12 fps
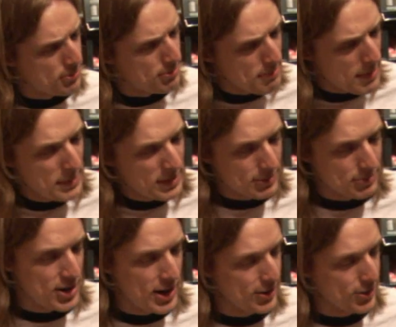maybe some
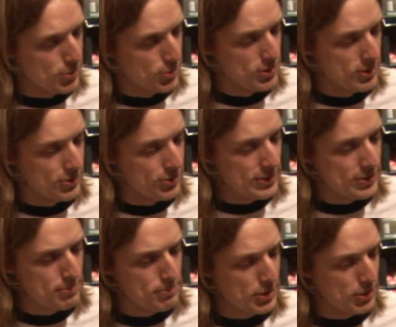tighter rules and
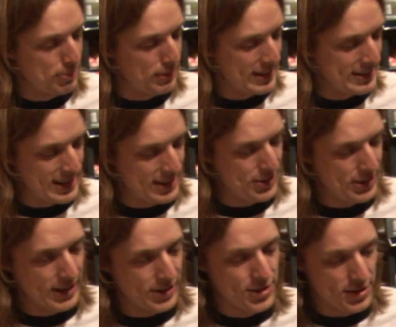some better playtesting,
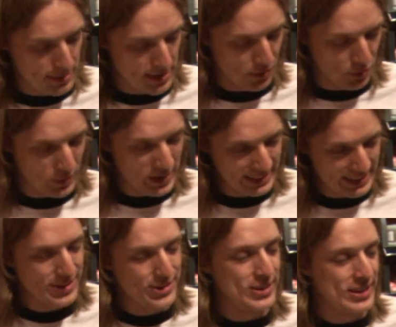it could have been a really
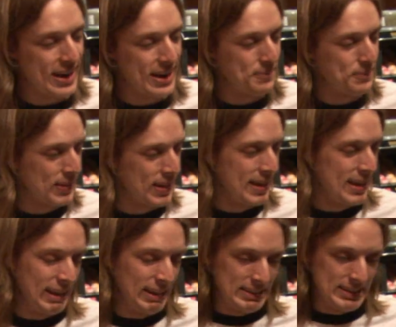good game.
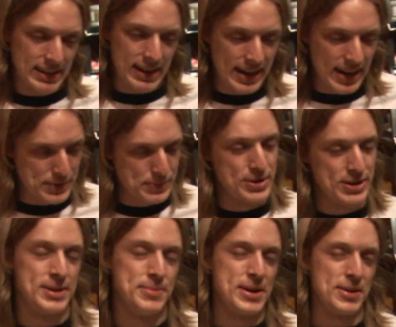I'd have to put it
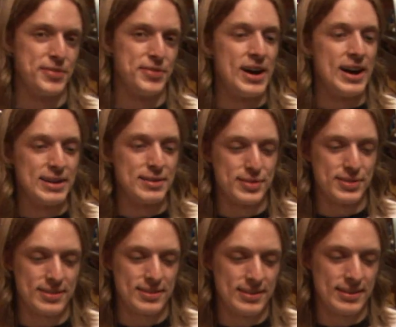at about a 5.
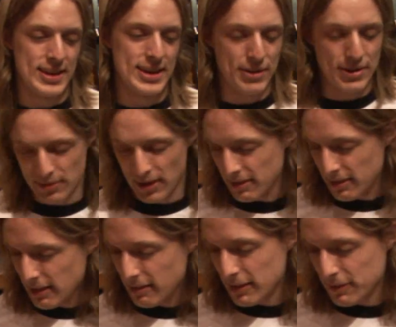
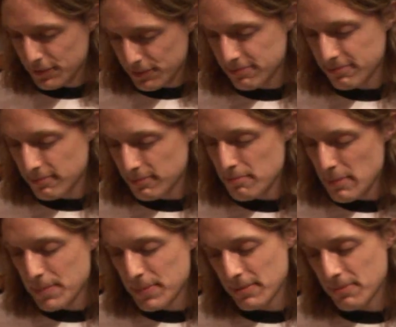If
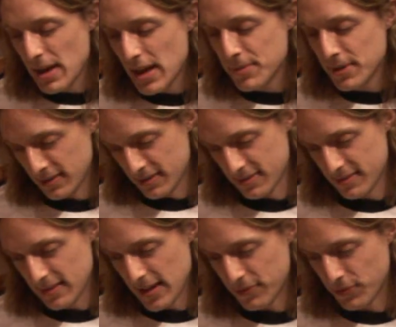maybe
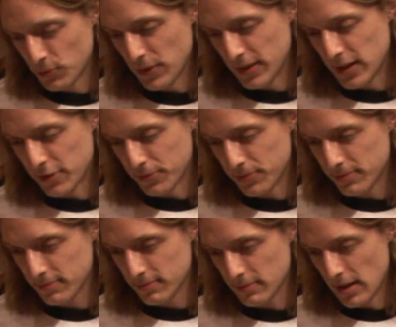if with enough
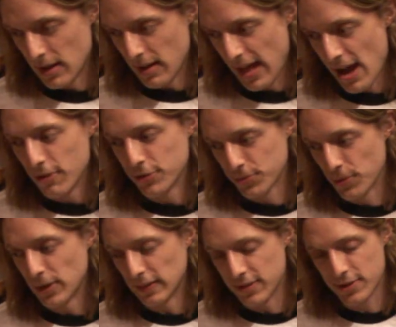house
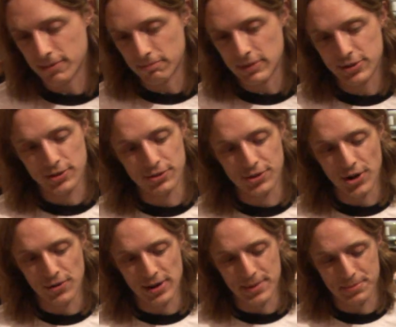ruling, this could go
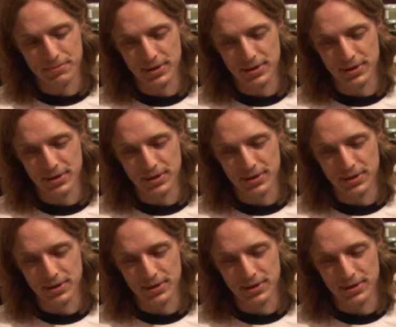up,